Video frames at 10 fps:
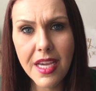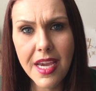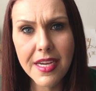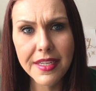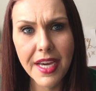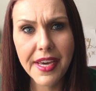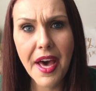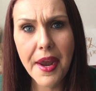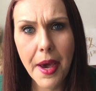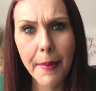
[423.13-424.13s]
And I
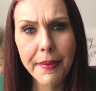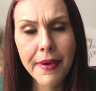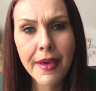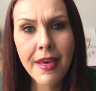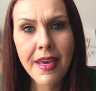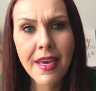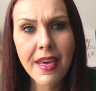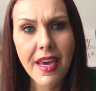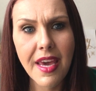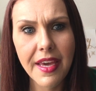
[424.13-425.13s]
got up
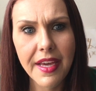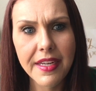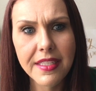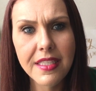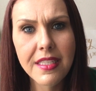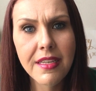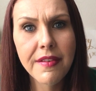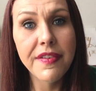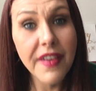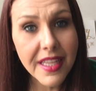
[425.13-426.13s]
and
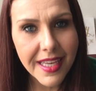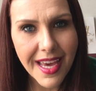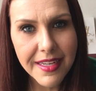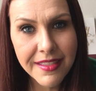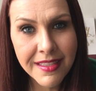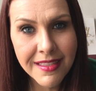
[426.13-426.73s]
fell again.